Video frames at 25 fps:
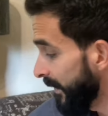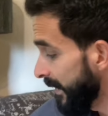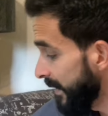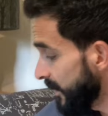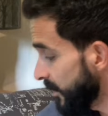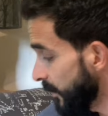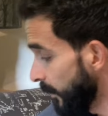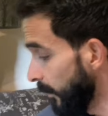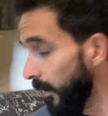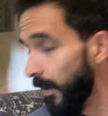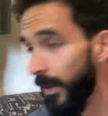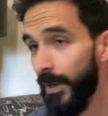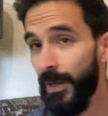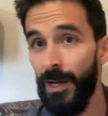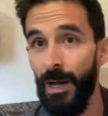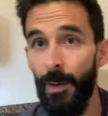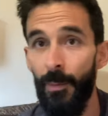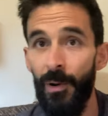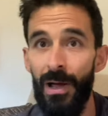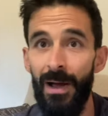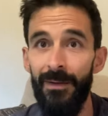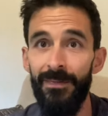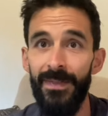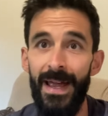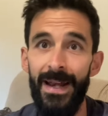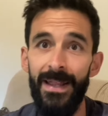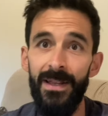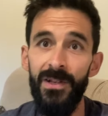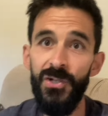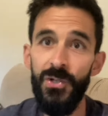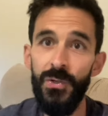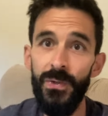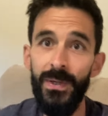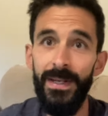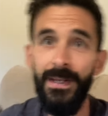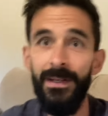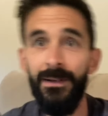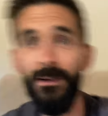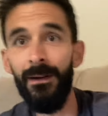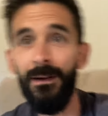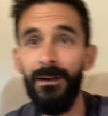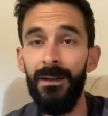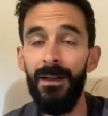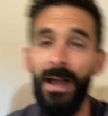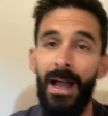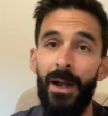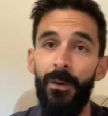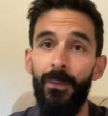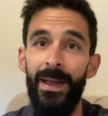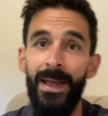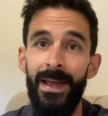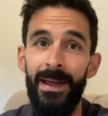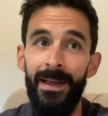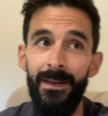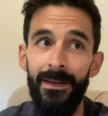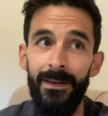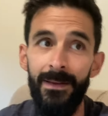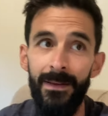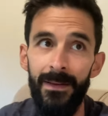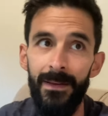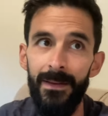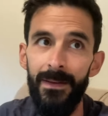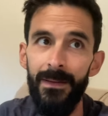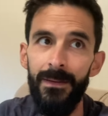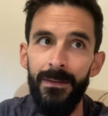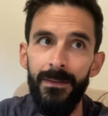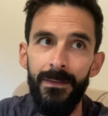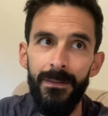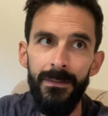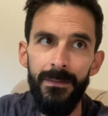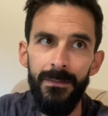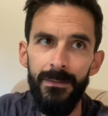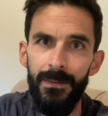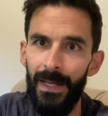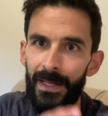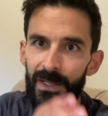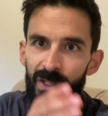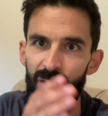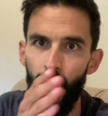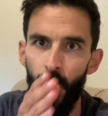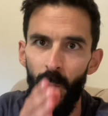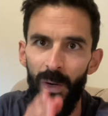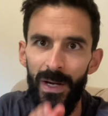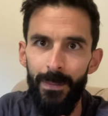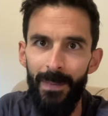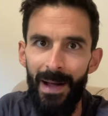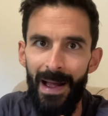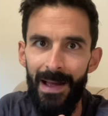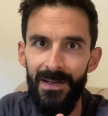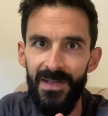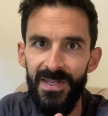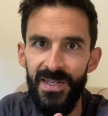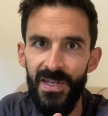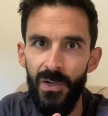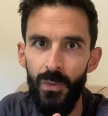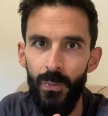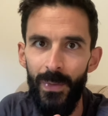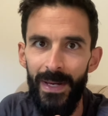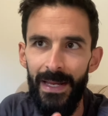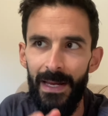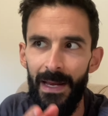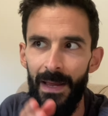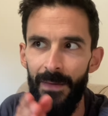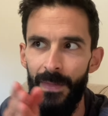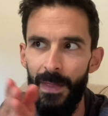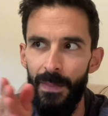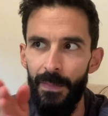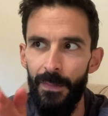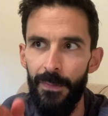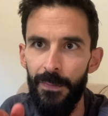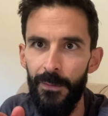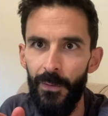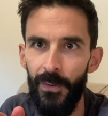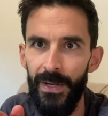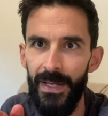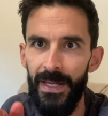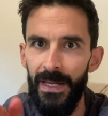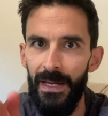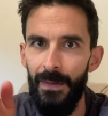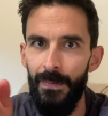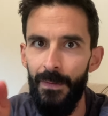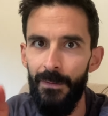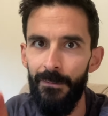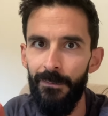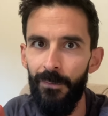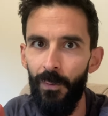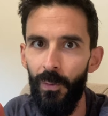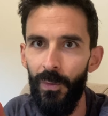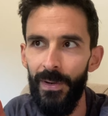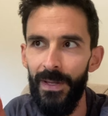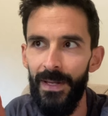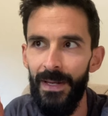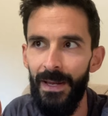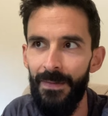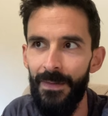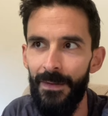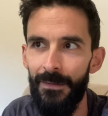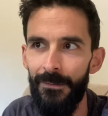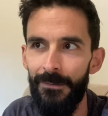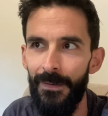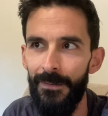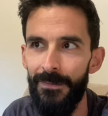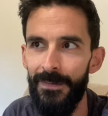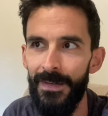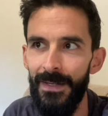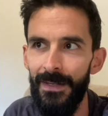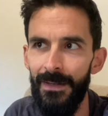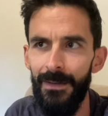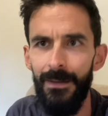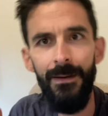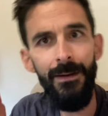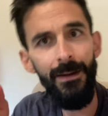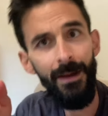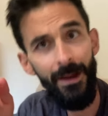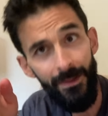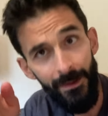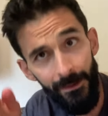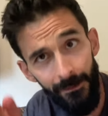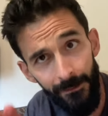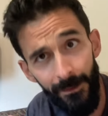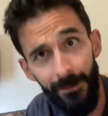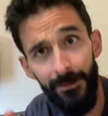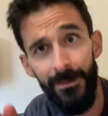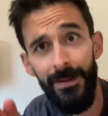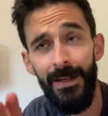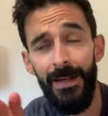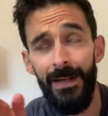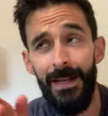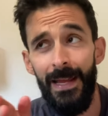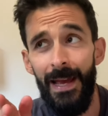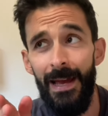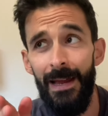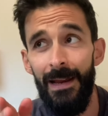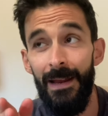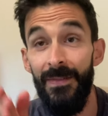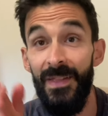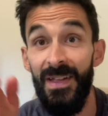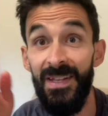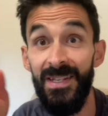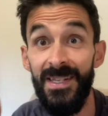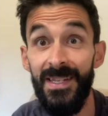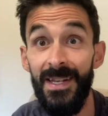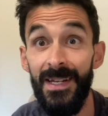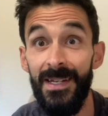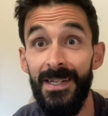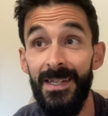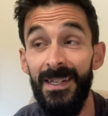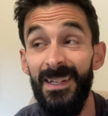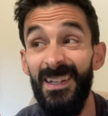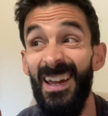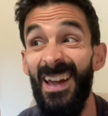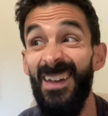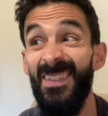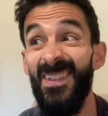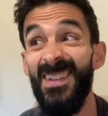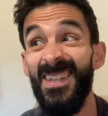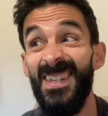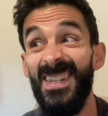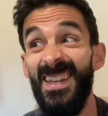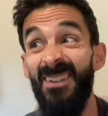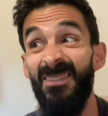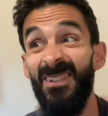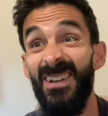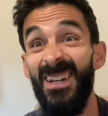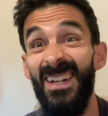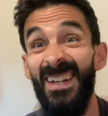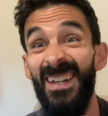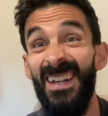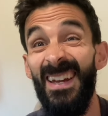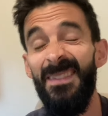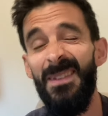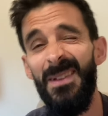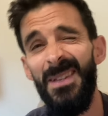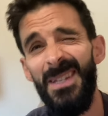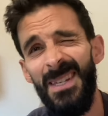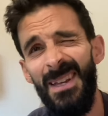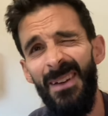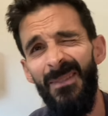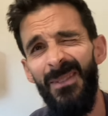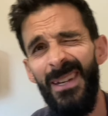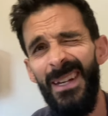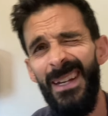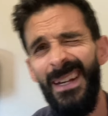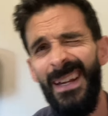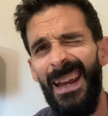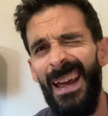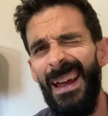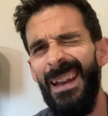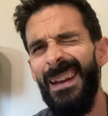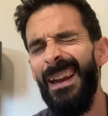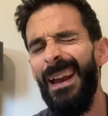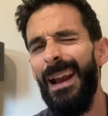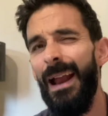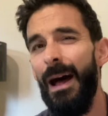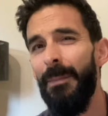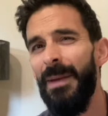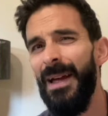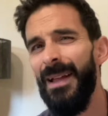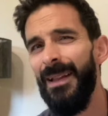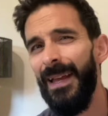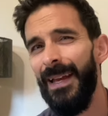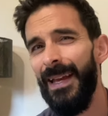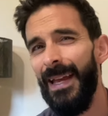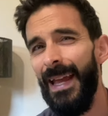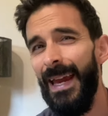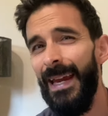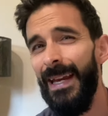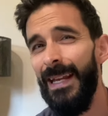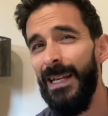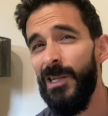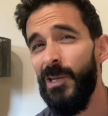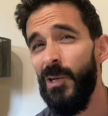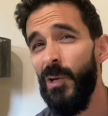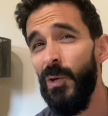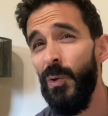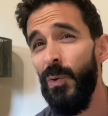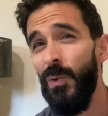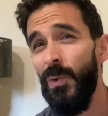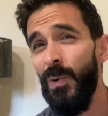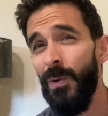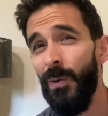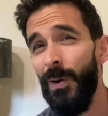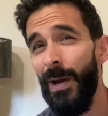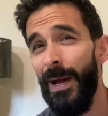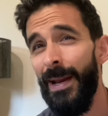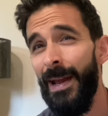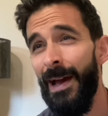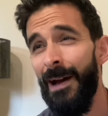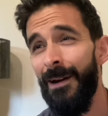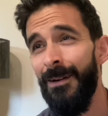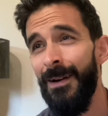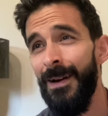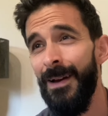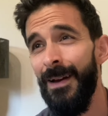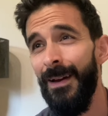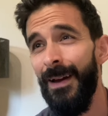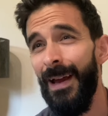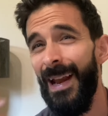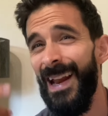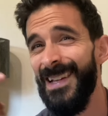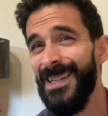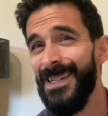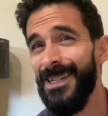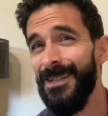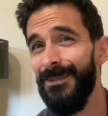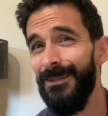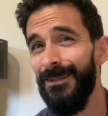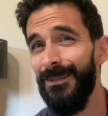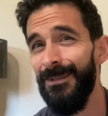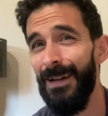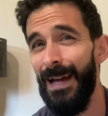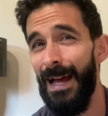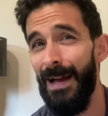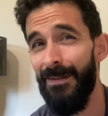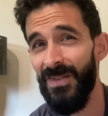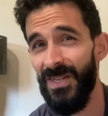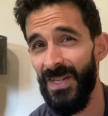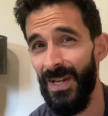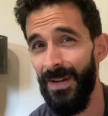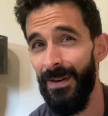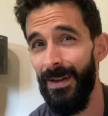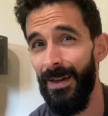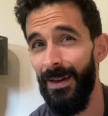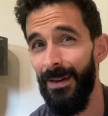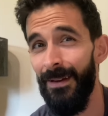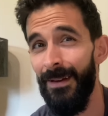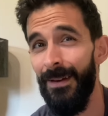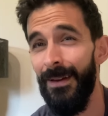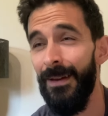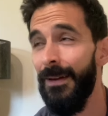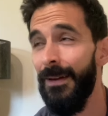So look, coming off that injury, I ran like 20 miles in a week and then 30 and then 40 and then 50 and then 50 again and then 60 and then 70 and then 70 again. And I'm at like 82 right now and I still have Sunday.